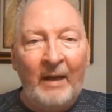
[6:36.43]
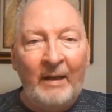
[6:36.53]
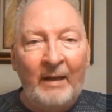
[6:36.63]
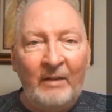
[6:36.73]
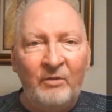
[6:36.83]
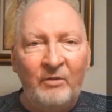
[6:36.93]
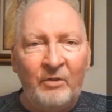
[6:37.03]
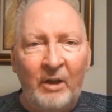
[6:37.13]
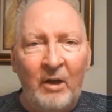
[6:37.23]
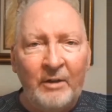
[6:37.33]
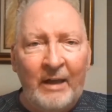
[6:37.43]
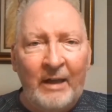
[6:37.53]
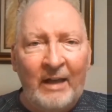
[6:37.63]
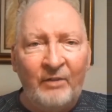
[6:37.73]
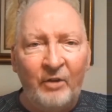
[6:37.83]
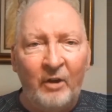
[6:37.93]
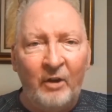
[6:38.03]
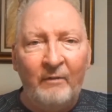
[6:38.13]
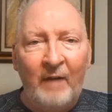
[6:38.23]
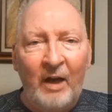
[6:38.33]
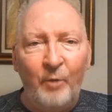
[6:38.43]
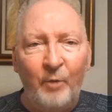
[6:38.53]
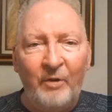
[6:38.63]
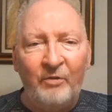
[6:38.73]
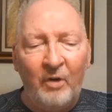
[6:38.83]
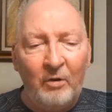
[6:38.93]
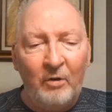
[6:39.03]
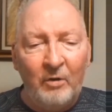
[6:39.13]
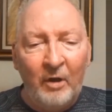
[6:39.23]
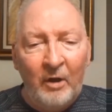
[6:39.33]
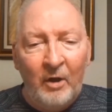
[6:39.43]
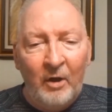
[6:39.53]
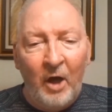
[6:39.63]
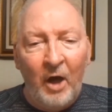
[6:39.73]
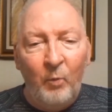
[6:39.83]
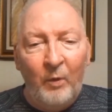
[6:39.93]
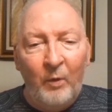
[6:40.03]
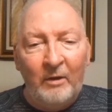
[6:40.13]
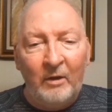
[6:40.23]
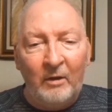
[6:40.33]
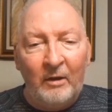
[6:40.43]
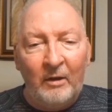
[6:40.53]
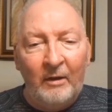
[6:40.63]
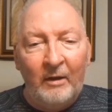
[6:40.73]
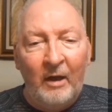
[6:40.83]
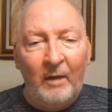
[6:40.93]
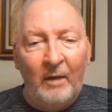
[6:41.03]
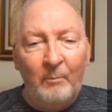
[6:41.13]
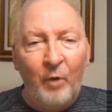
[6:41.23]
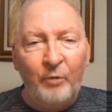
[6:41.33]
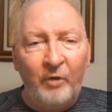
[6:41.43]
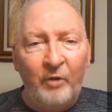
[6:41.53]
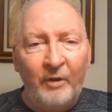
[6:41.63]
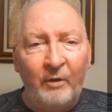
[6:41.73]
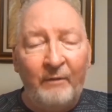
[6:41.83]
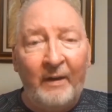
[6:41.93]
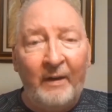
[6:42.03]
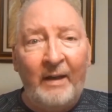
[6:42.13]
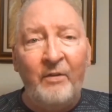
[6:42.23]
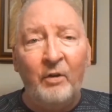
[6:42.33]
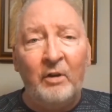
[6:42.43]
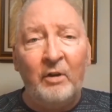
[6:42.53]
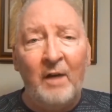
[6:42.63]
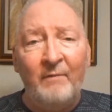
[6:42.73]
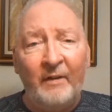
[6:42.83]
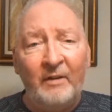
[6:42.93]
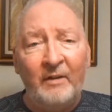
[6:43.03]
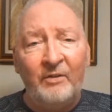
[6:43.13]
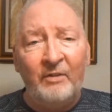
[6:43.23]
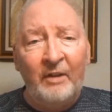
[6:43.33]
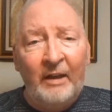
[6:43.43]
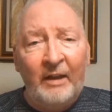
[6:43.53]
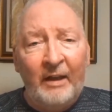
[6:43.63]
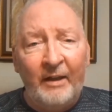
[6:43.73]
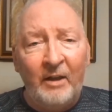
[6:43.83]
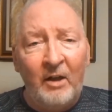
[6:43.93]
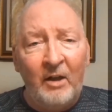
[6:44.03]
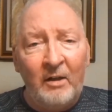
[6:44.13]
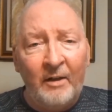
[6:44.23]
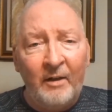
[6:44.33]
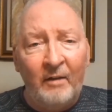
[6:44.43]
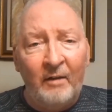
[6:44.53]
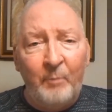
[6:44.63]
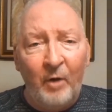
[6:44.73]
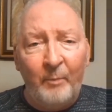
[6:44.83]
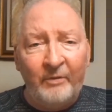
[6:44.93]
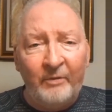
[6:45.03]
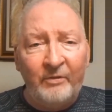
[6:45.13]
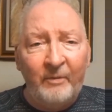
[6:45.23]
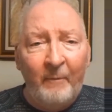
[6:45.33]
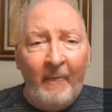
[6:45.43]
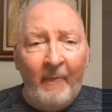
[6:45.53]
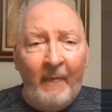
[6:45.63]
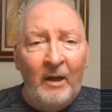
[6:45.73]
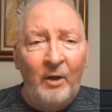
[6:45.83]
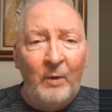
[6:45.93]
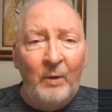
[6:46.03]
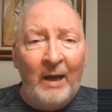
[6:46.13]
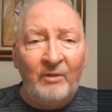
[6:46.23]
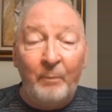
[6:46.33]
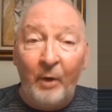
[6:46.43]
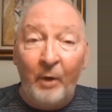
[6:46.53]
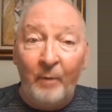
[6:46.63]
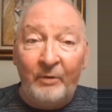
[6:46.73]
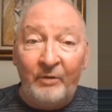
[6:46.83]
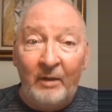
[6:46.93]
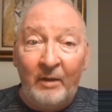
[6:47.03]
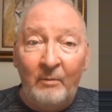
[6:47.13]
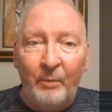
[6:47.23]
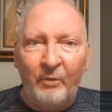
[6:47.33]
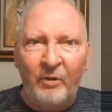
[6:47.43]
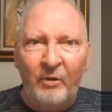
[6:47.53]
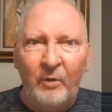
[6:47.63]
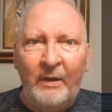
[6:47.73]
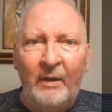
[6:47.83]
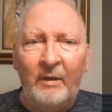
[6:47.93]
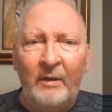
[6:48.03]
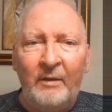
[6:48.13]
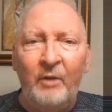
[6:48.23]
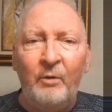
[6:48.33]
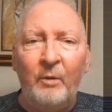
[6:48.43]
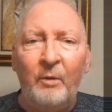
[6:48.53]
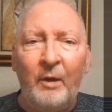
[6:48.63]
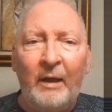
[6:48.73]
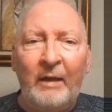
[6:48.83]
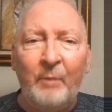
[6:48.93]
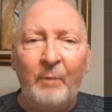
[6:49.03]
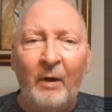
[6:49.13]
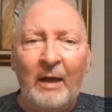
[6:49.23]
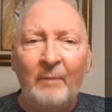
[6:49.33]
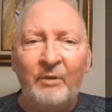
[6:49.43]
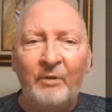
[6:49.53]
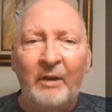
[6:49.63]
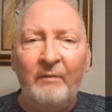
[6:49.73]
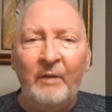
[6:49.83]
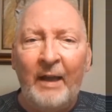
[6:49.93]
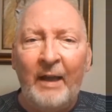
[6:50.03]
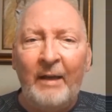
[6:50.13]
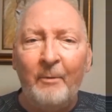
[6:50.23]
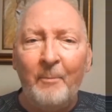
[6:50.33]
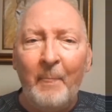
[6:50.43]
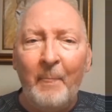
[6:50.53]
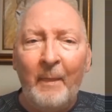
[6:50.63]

And he's the God that I serve. I hope this song will bolster your faith and your confidence in a God of purpose who has a purpose in pursuing you, perhaps even now.